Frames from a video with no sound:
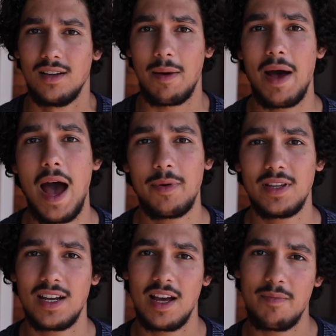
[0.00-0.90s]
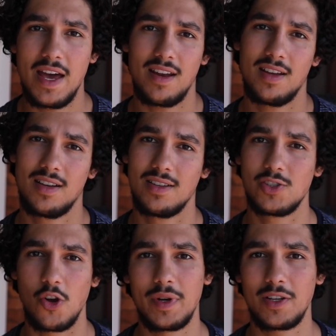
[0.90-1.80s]
I'm happy that I met
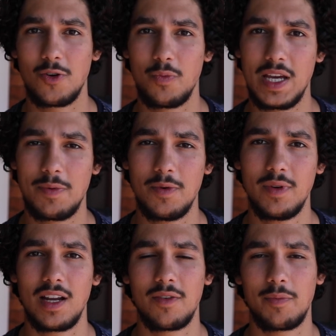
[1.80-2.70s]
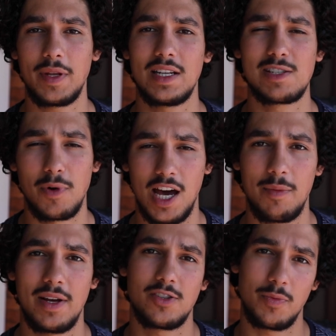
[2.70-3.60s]
so many cool people, and I've been
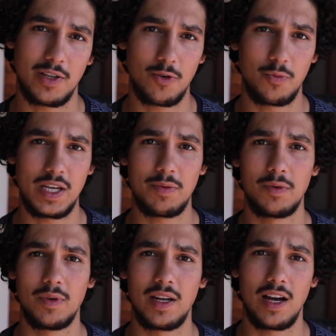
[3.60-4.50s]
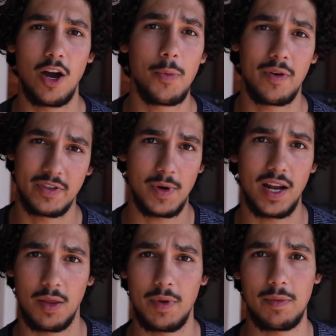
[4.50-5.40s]
inspired by so many cool people, and I hope I've
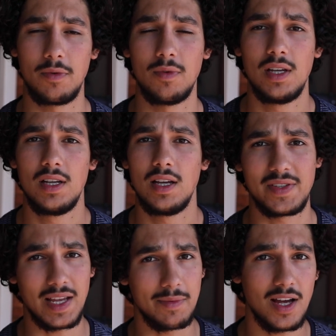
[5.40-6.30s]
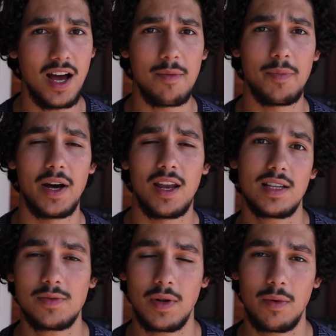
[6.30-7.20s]
inspired other people at the same time. But
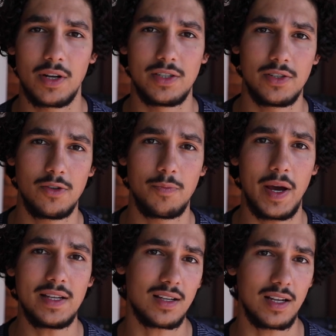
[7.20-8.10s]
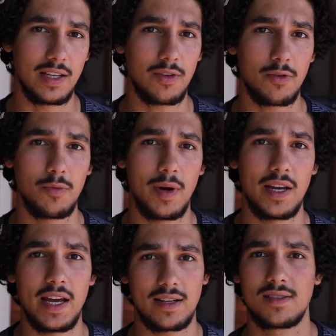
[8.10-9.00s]
that's what I want to do basically through my
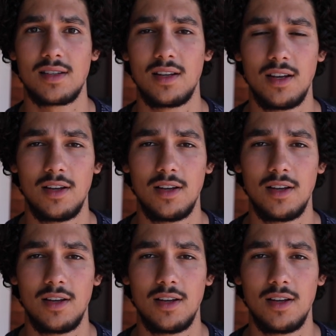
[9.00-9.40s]
next